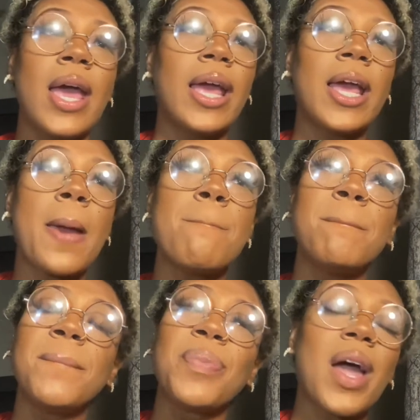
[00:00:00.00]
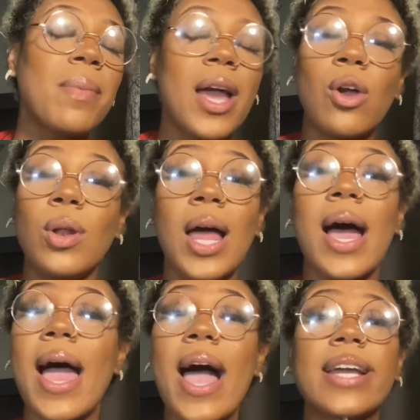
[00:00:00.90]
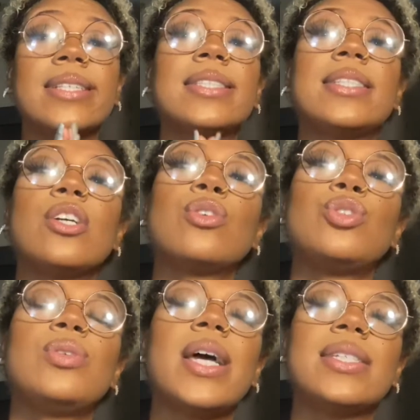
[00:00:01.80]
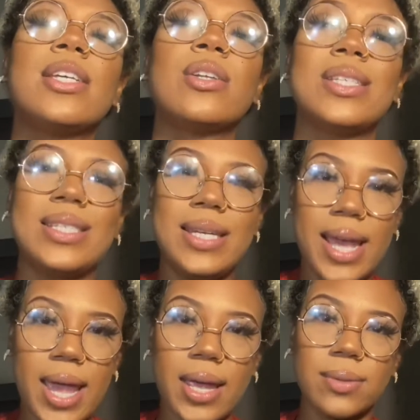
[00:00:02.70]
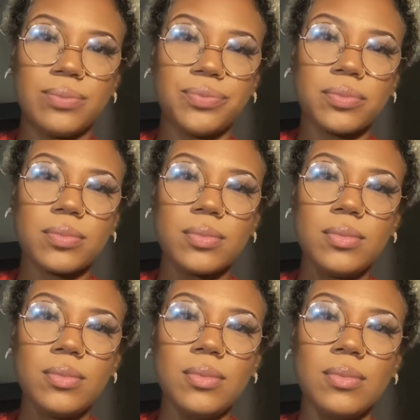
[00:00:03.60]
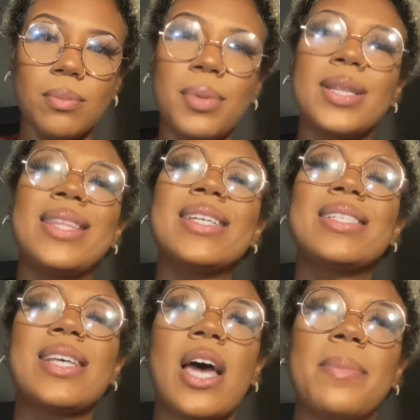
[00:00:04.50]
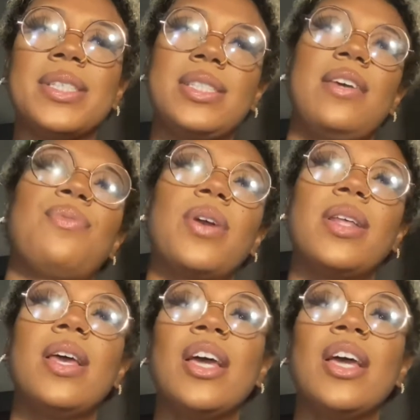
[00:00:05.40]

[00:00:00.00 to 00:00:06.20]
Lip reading: And I'm not gonna lie, I can still do that till this day. But this time it's different.